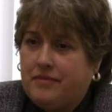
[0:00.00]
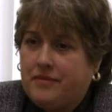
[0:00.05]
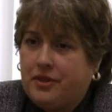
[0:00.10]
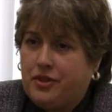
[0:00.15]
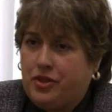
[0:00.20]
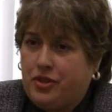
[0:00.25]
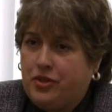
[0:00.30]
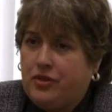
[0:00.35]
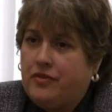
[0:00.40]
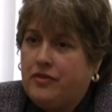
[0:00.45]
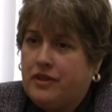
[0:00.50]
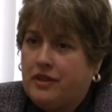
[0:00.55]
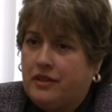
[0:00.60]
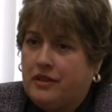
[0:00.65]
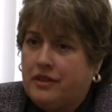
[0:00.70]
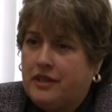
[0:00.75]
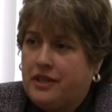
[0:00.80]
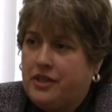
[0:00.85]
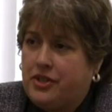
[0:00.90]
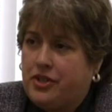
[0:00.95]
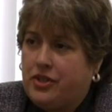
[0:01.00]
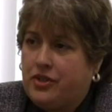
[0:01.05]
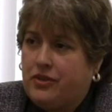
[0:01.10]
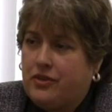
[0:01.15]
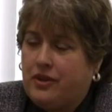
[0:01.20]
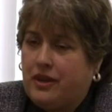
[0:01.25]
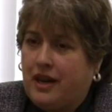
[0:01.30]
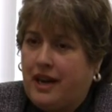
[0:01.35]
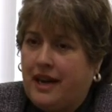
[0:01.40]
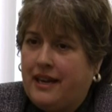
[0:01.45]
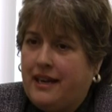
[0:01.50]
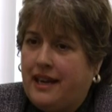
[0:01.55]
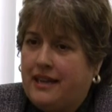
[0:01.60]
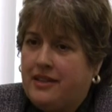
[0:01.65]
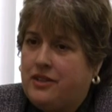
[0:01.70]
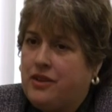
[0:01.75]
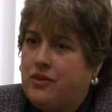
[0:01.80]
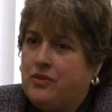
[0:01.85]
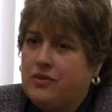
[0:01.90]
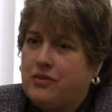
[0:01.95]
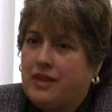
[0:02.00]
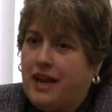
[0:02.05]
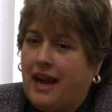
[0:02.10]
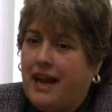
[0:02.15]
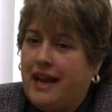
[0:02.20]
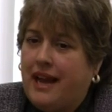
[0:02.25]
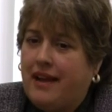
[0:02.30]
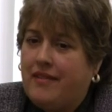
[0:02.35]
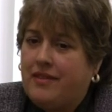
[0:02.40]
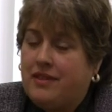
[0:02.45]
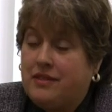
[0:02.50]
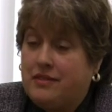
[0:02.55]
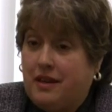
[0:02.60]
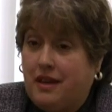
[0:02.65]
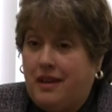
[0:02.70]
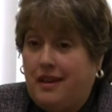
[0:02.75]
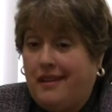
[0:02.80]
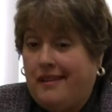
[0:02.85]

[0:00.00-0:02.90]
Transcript: juvenile issue. I haven't.